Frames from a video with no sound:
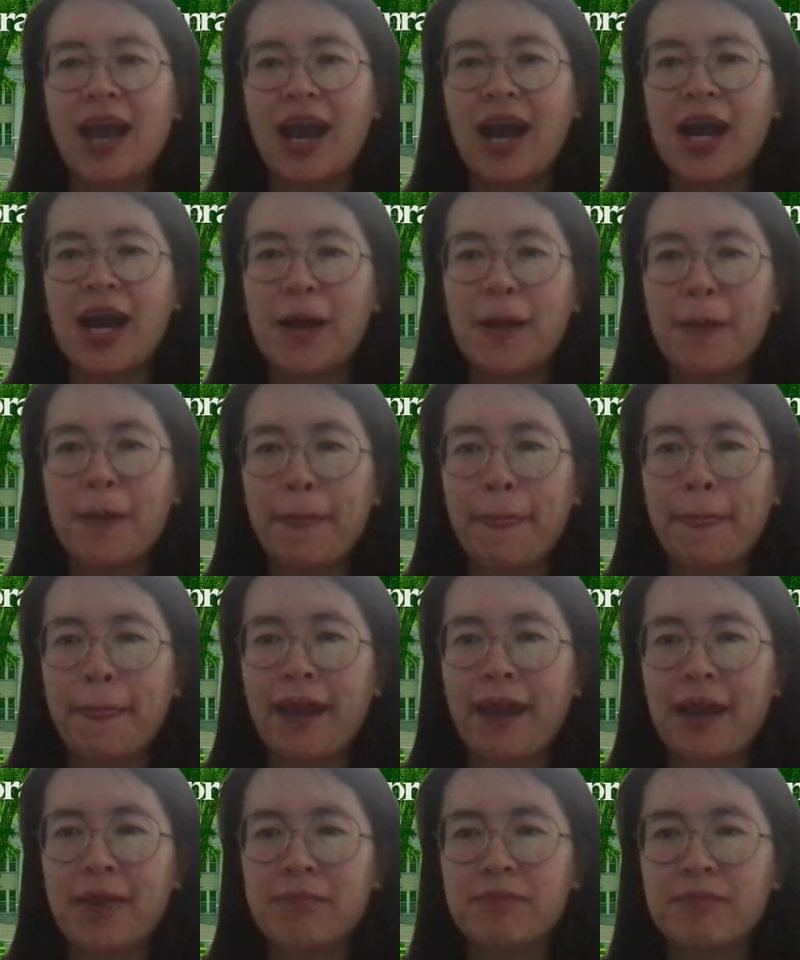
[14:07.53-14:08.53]

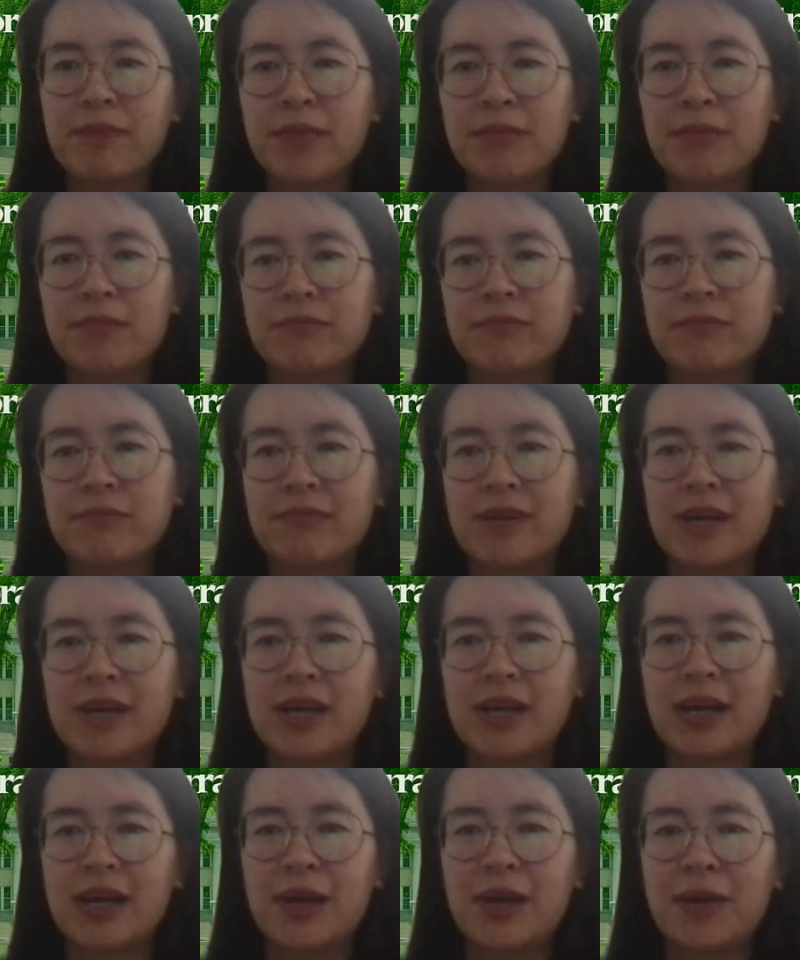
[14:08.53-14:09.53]
I
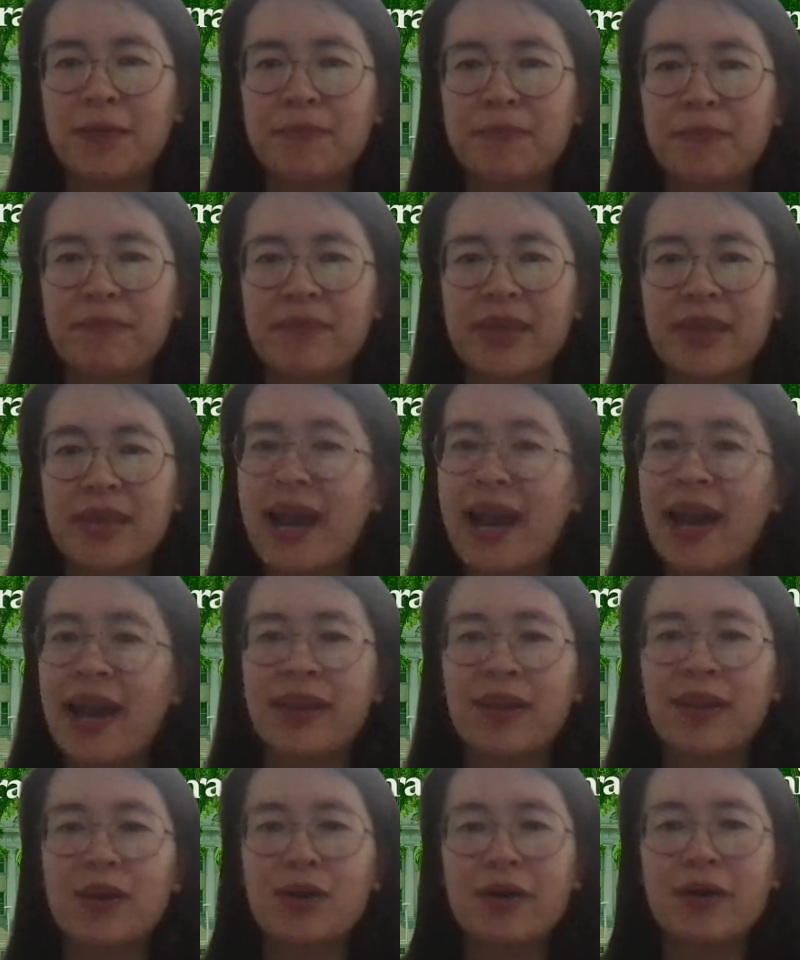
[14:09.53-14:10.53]

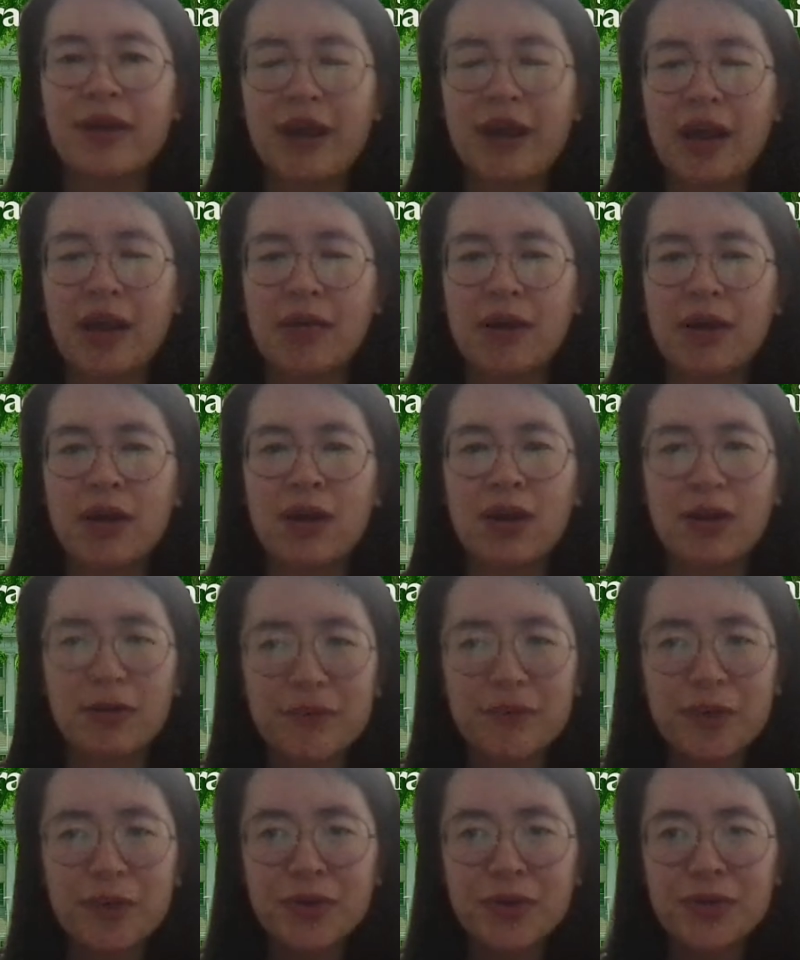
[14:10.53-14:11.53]
know a lot
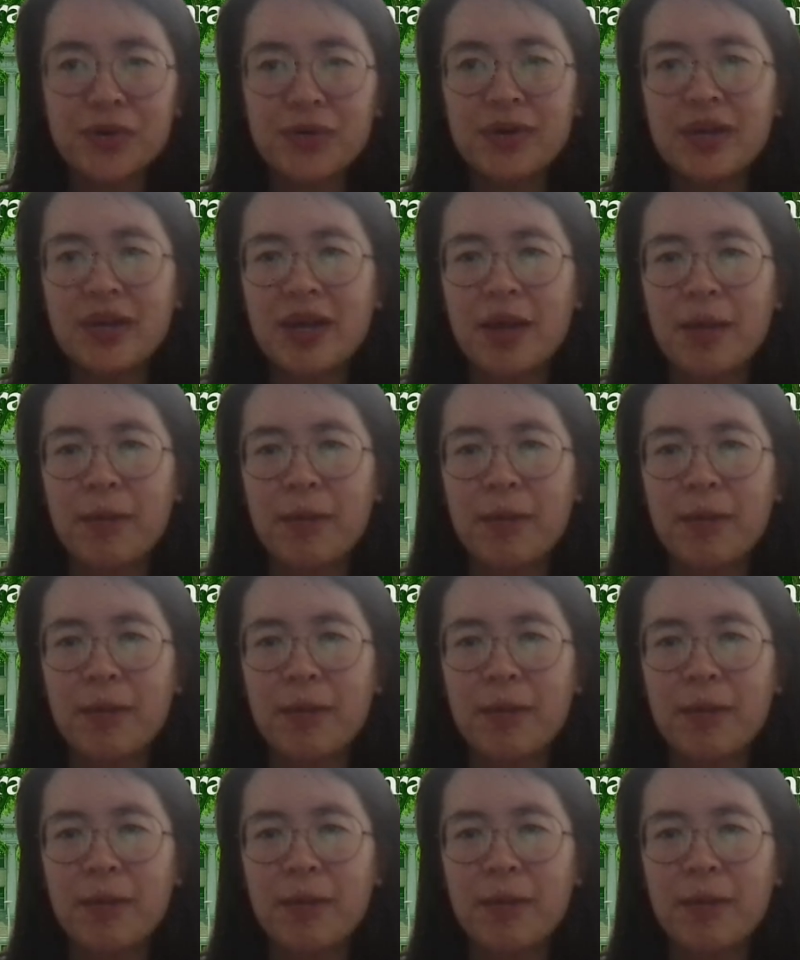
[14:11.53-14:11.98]
of you